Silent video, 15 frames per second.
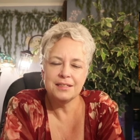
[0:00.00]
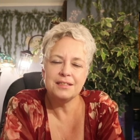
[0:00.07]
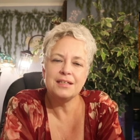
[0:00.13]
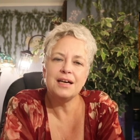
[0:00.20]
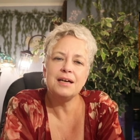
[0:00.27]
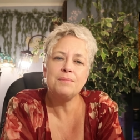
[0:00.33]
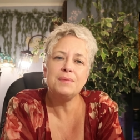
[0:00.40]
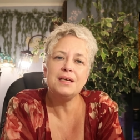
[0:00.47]
The
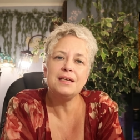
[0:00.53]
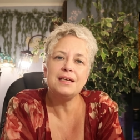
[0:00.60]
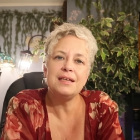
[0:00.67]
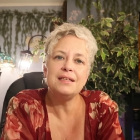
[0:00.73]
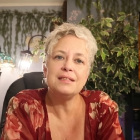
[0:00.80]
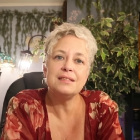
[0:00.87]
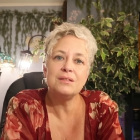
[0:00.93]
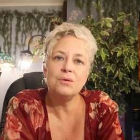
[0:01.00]
timing
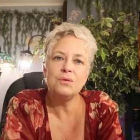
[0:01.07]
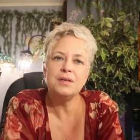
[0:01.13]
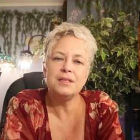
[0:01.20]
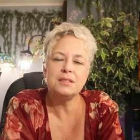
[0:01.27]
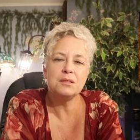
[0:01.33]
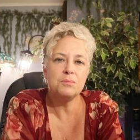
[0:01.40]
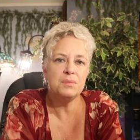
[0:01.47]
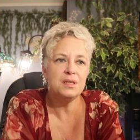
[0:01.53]
is
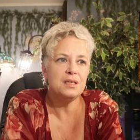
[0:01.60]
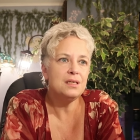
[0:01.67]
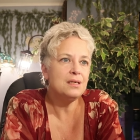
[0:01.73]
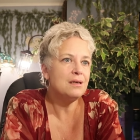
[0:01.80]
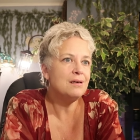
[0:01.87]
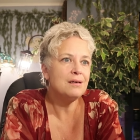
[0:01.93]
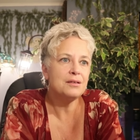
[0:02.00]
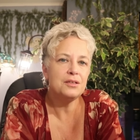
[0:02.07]
going to
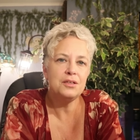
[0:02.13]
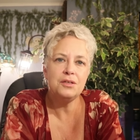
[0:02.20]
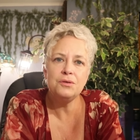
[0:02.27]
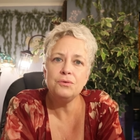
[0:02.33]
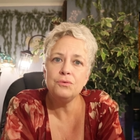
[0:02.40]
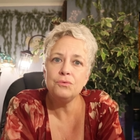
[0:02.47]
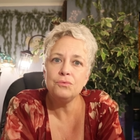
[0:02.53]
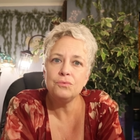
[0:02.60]
be on
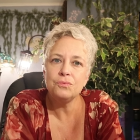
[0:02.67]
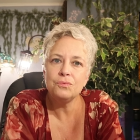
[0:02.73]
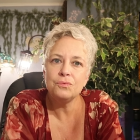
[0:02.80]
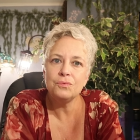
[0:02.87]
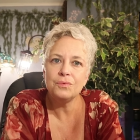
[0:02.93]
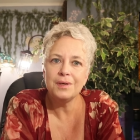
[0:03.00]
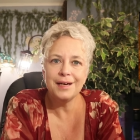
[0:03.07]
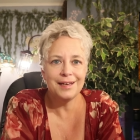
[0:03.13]
you
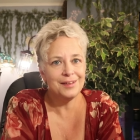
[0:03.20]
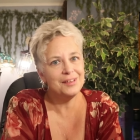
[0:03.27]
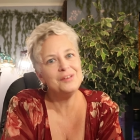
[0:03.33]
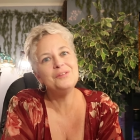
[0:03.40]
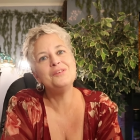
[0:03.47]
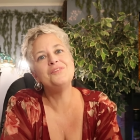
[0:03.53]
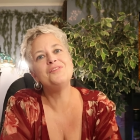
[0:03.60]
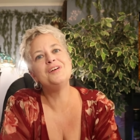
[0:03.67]
and the
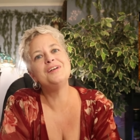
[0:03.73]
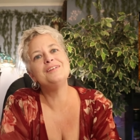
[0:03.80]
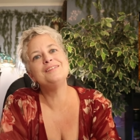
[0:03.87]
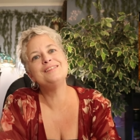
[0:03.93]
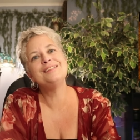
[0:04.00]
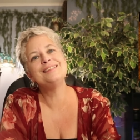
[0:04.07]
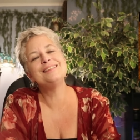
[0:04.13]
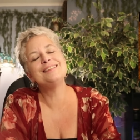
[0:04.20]

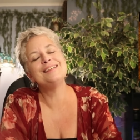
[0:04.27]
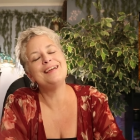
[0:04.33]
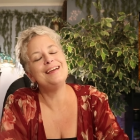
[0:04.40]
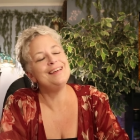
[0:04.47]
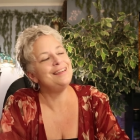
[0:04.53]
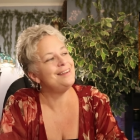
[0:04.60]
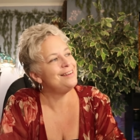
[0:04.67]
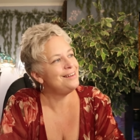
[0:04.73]
universe
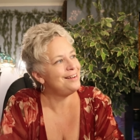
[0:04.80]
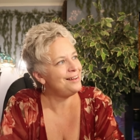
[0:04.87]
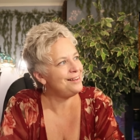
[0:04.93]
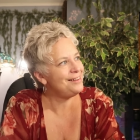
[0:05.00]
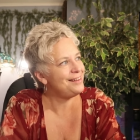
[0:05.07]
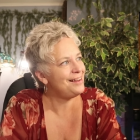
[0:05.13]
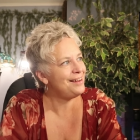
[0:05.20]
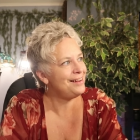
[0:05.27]
and all
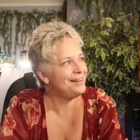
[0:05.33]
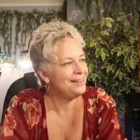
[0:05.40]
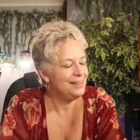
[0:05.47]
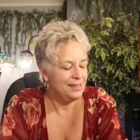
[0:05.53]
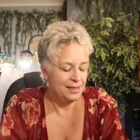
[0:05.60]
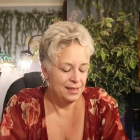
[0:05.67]
that.